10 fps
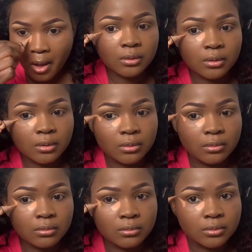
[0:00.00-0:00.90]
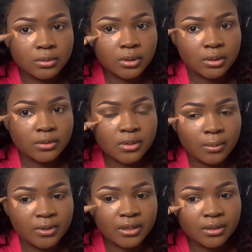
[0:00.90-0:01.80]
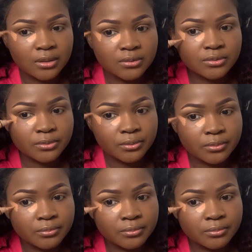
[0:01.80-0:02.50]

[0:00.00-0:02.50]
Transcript: and then take this up like this too.